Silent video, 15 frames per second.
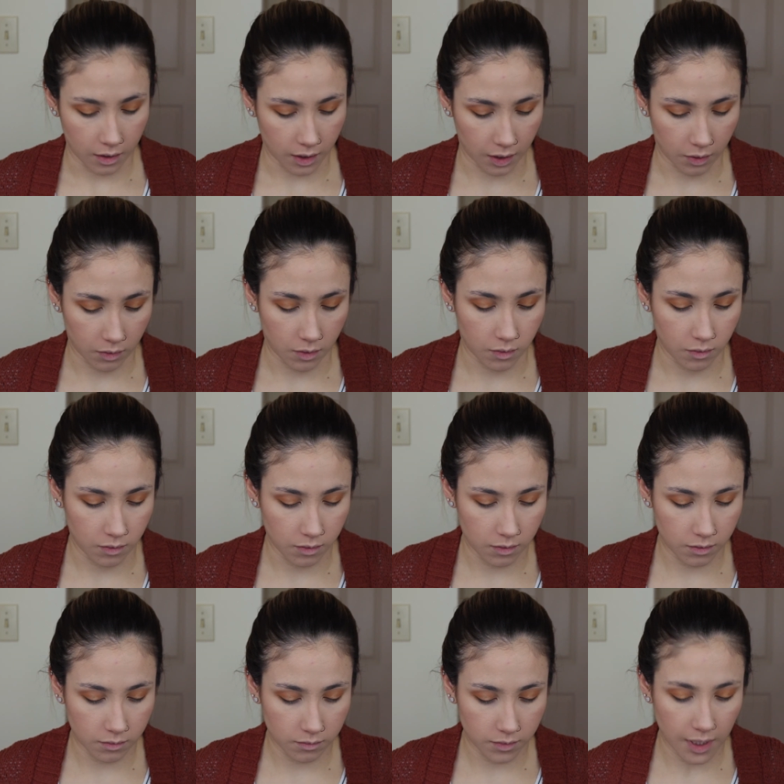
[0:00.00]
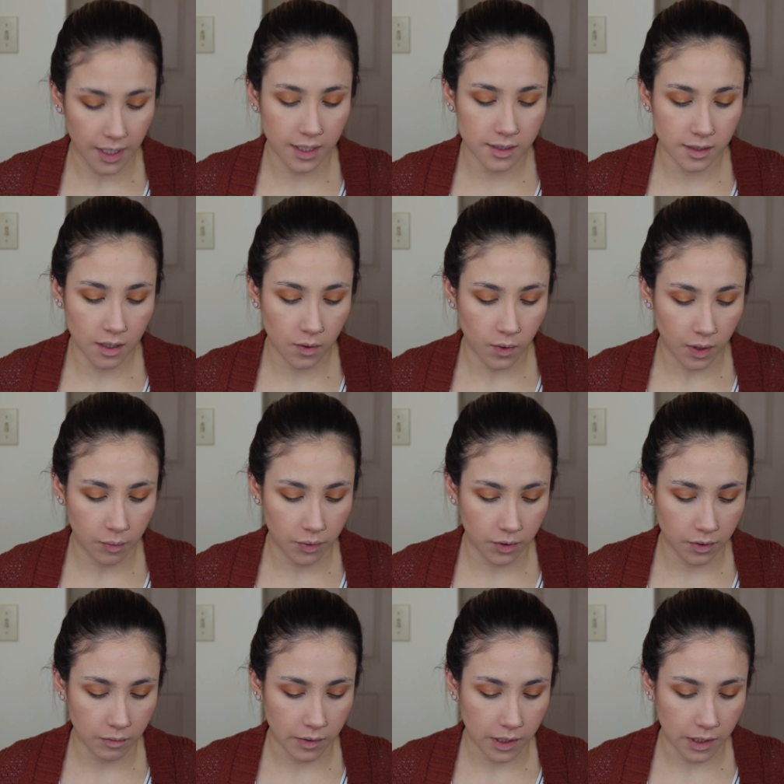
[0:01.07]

I don't know. Like it's not quite blue,